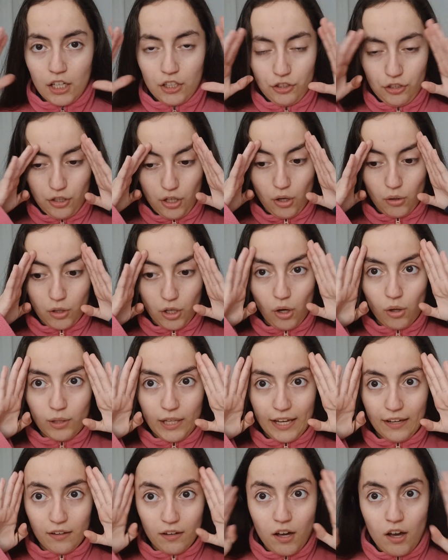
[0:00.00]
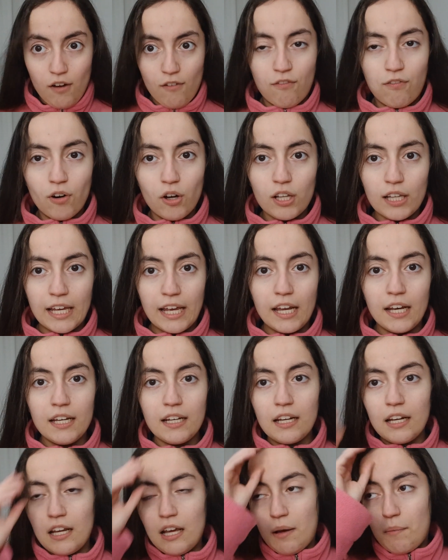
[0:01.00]
go, like, full
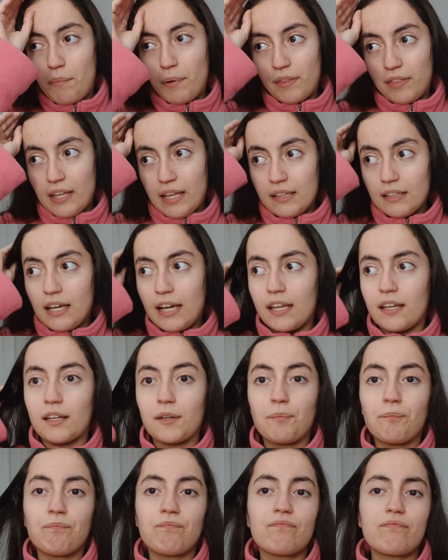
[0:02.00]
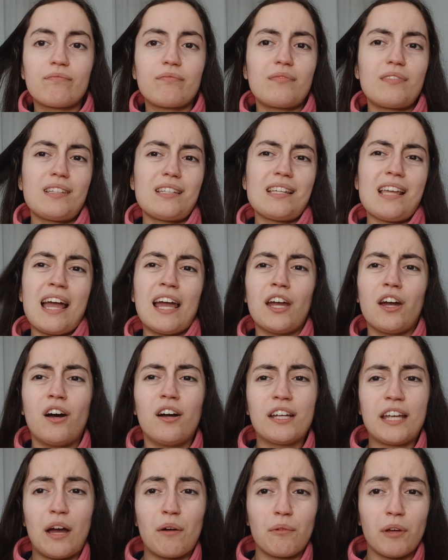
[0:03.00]
in, but then, like, I
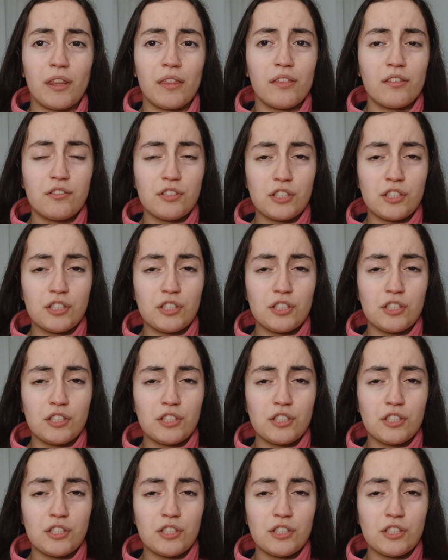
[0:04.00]
hung out with